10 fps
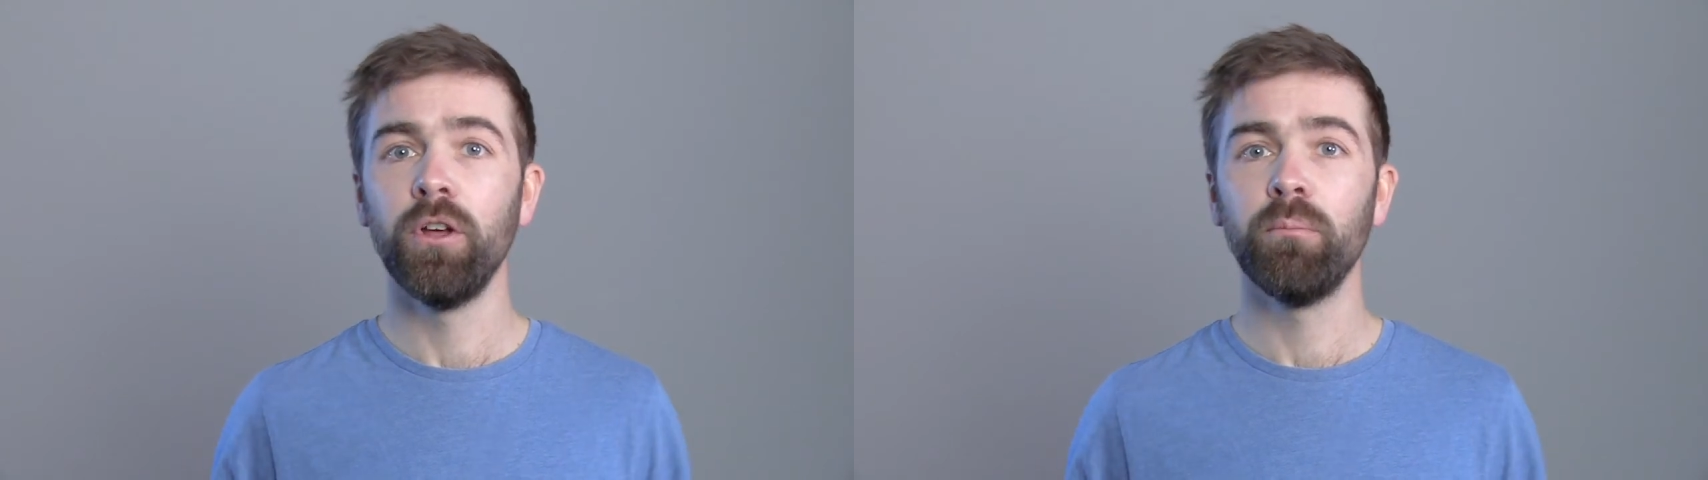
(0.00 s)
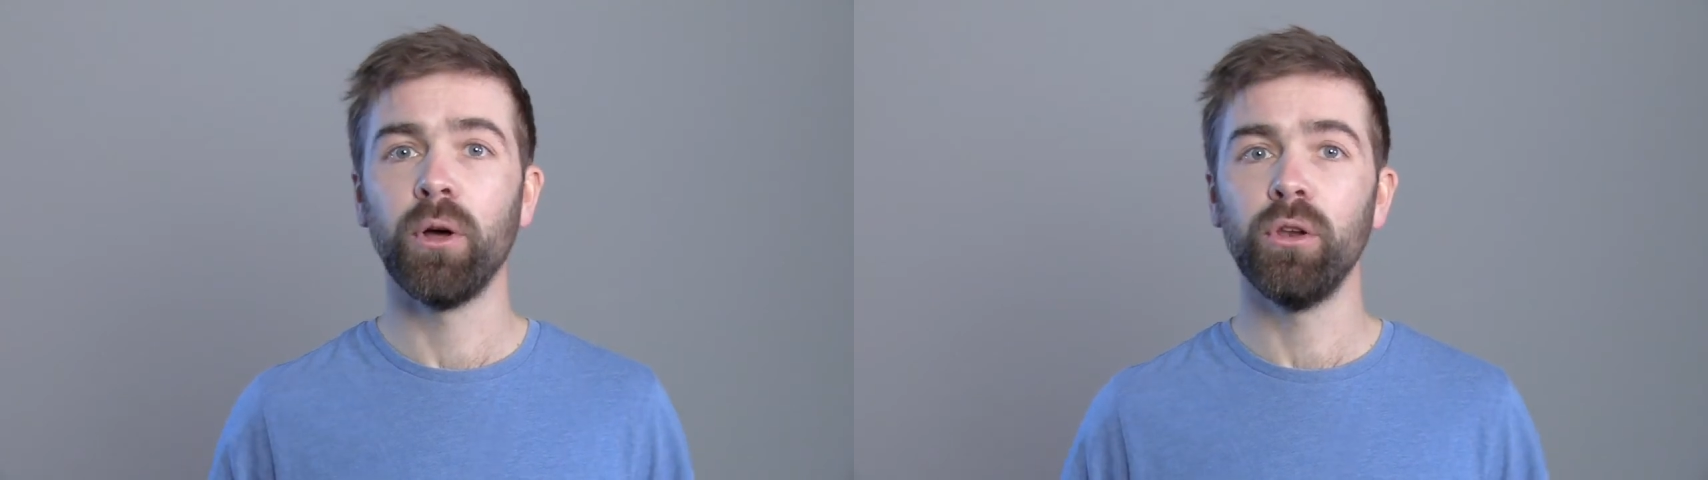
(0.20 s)

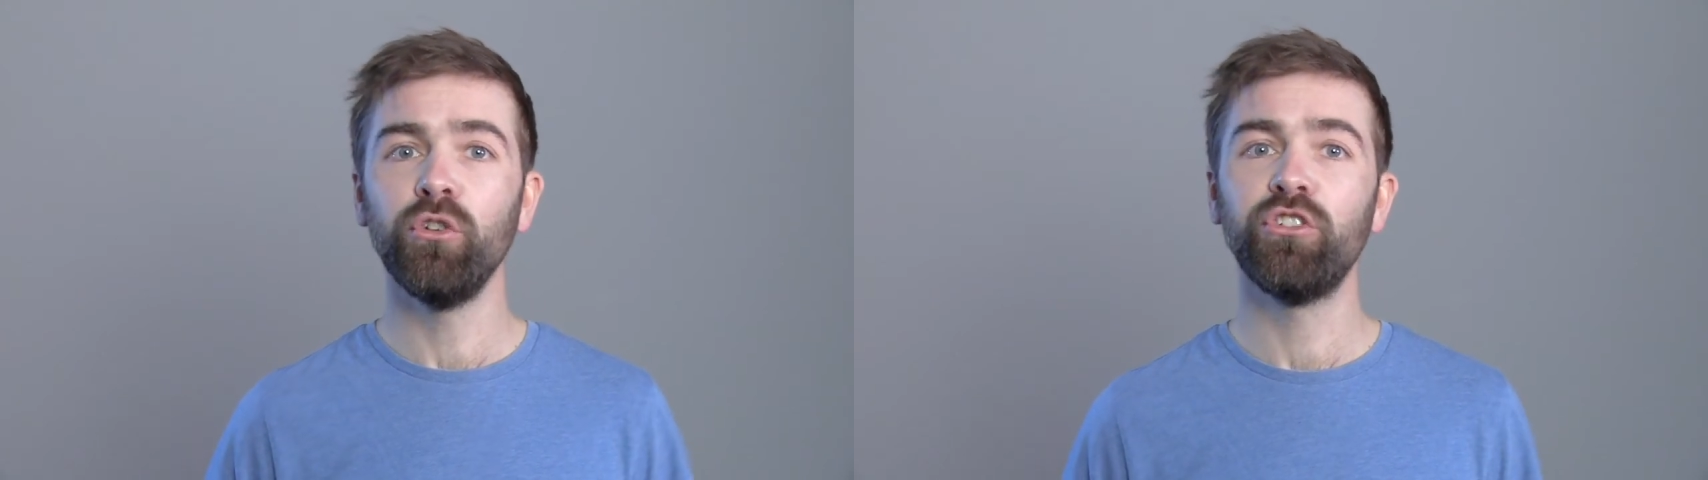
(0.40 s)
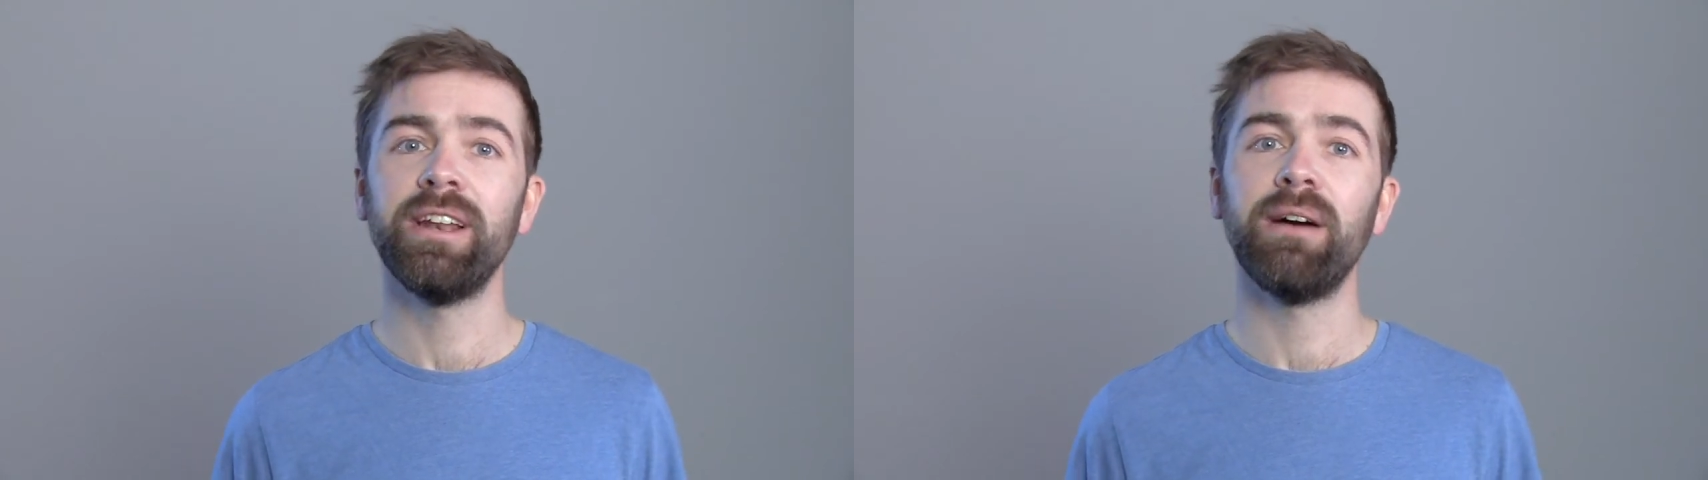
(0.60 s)

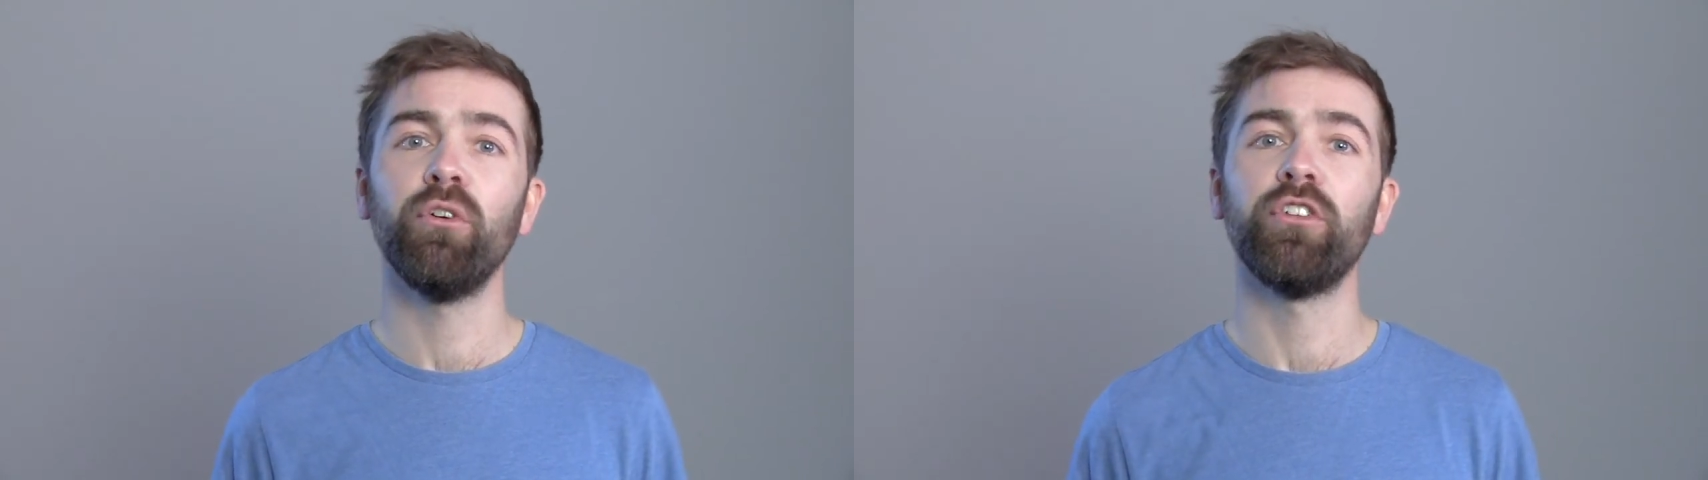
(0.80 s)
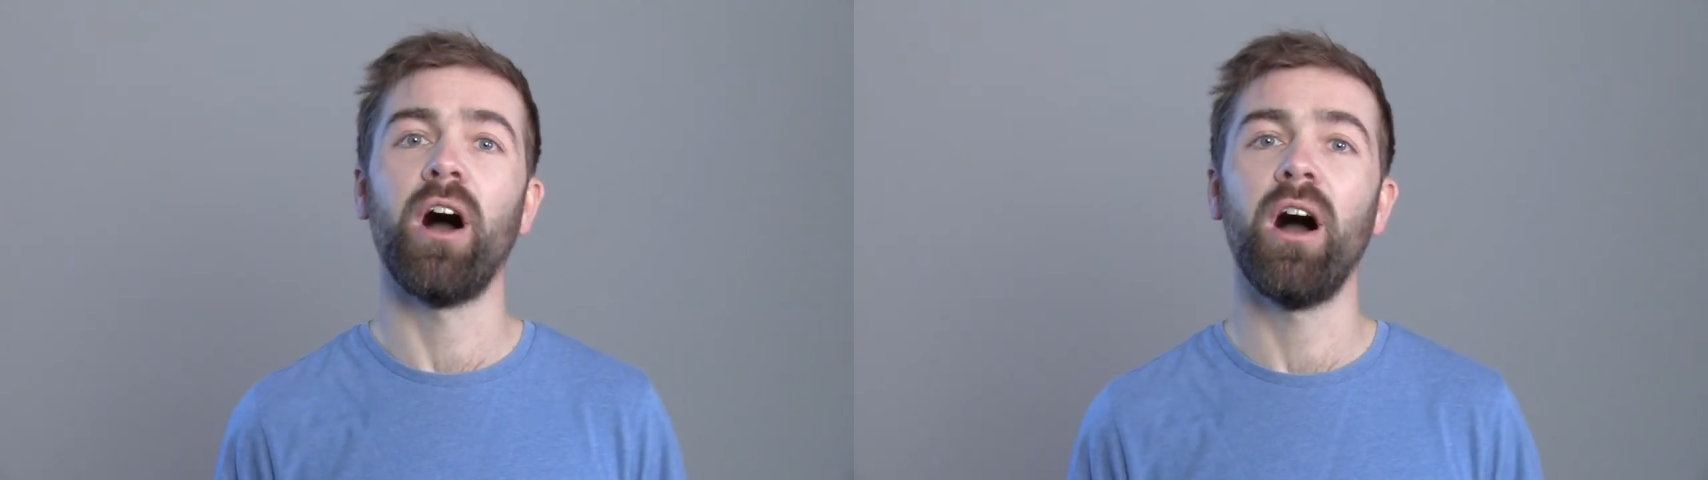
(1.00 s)
pollution
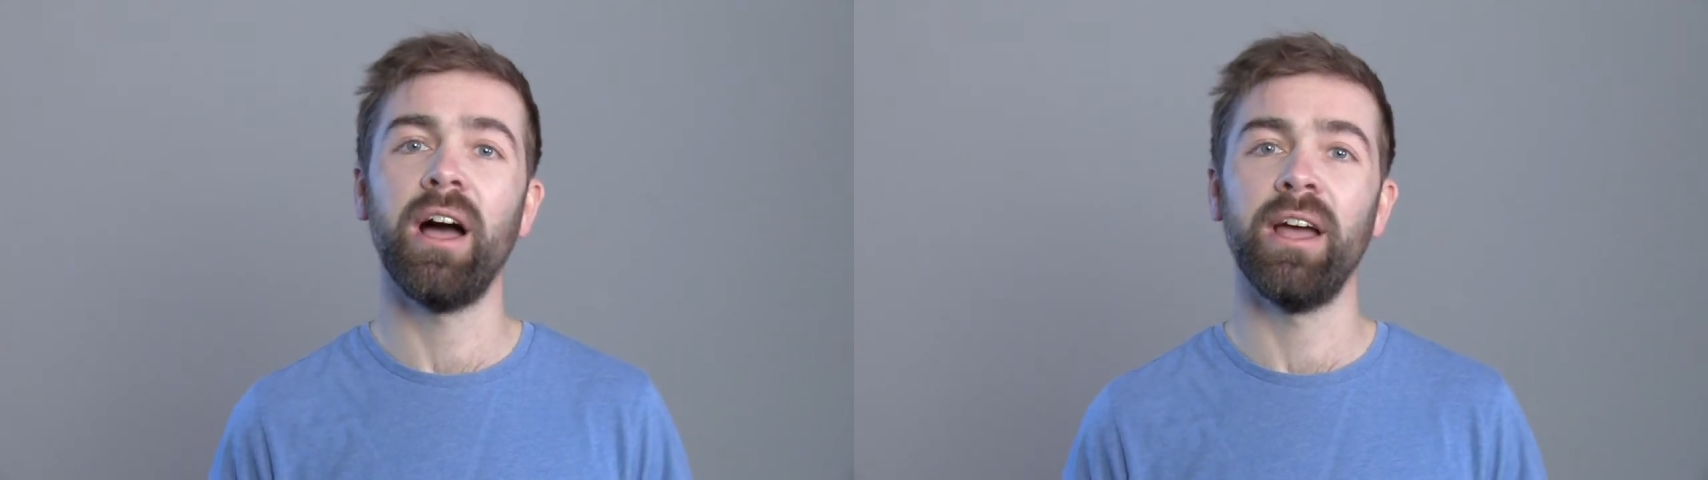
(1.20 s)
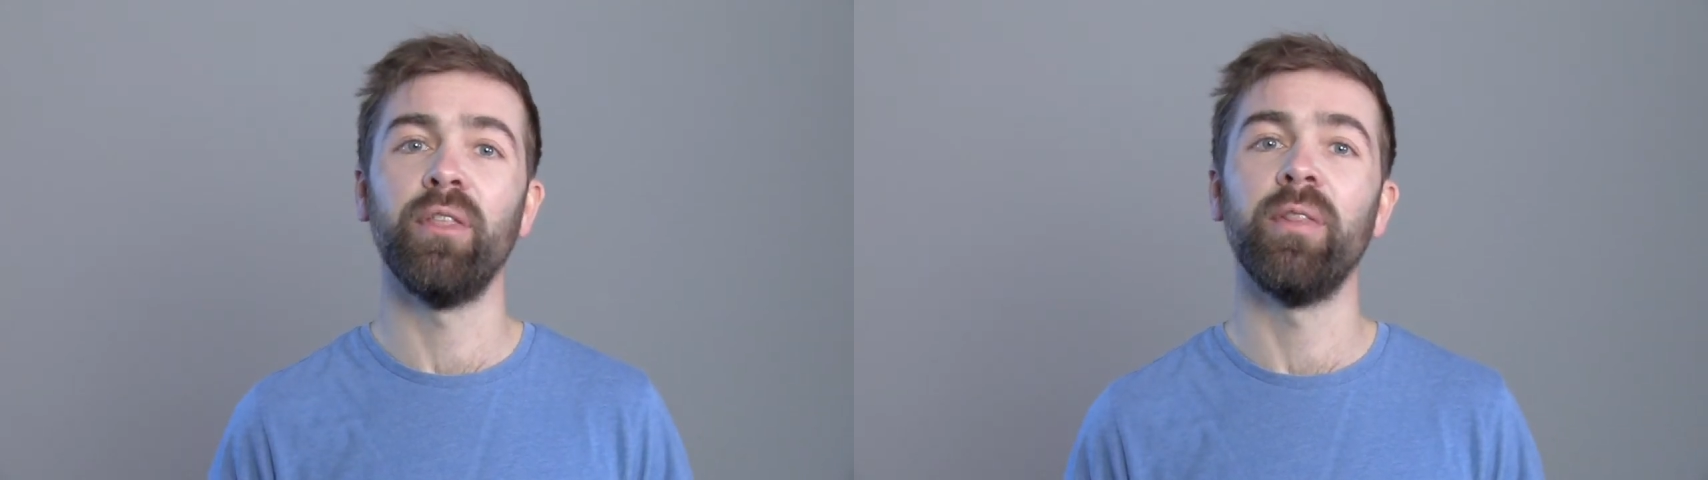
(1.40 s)
levels are
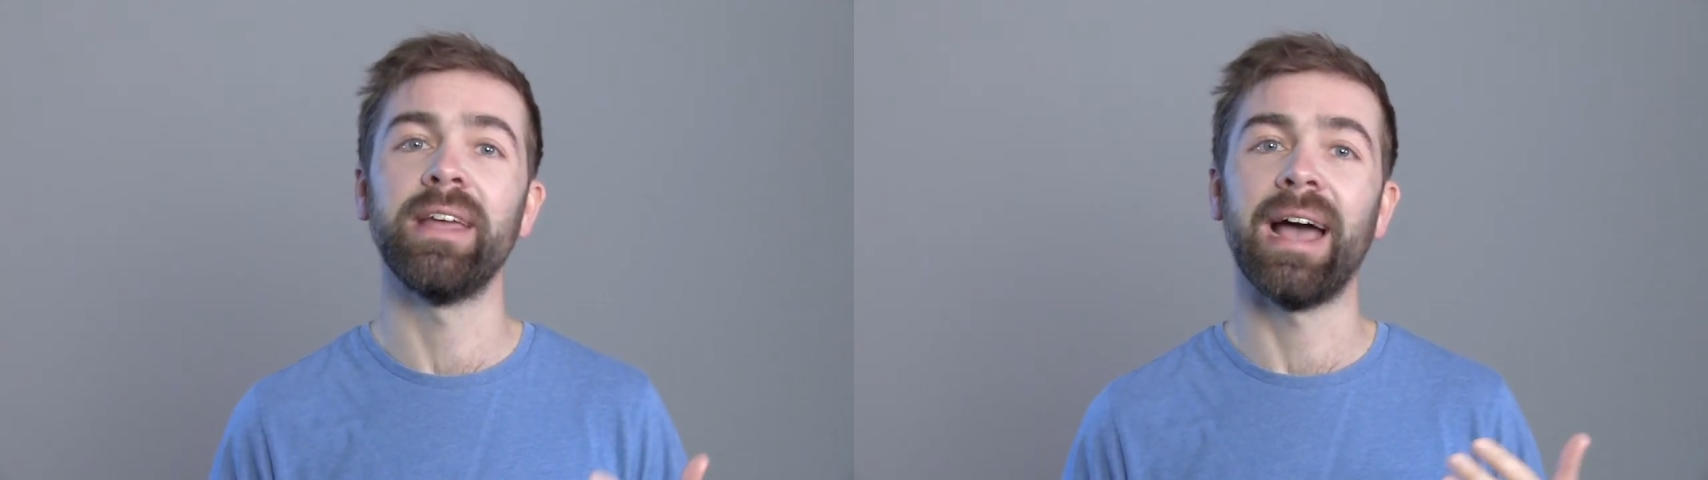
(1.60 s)
higher than the